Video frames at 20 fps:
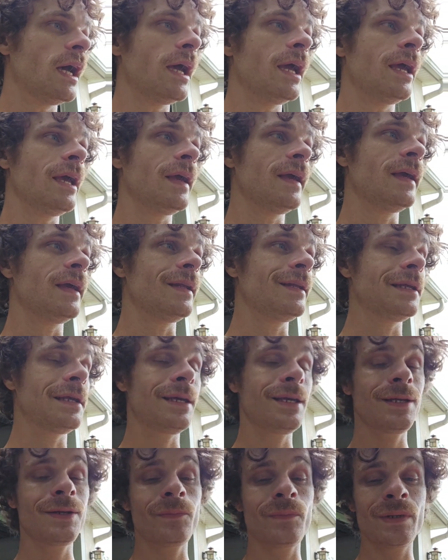and
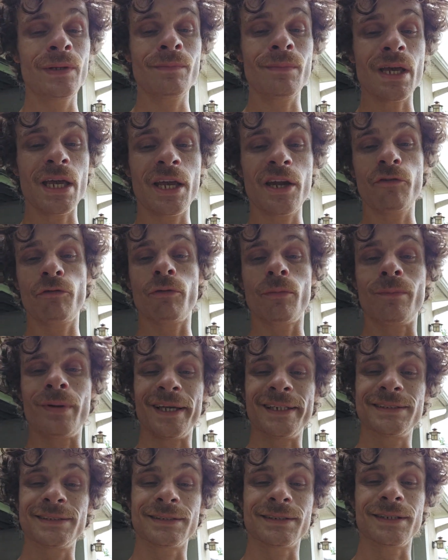it can be made from
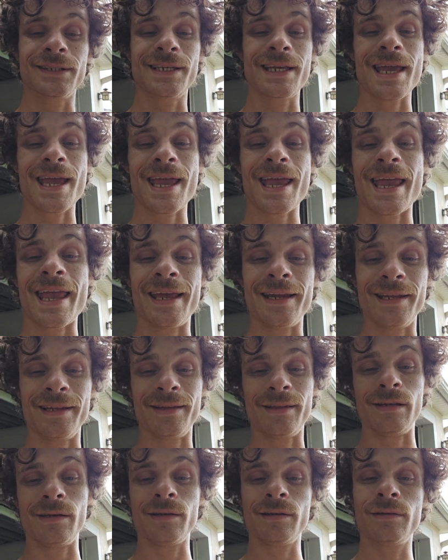basically
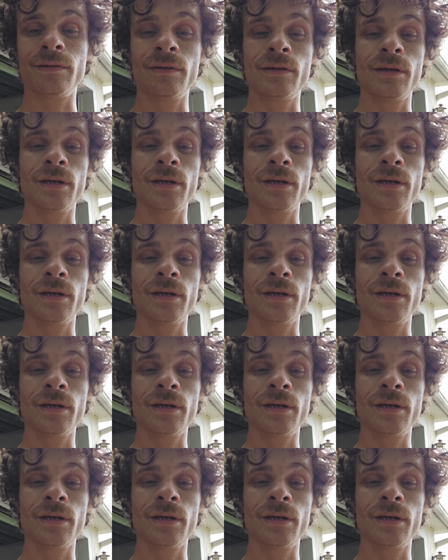anything.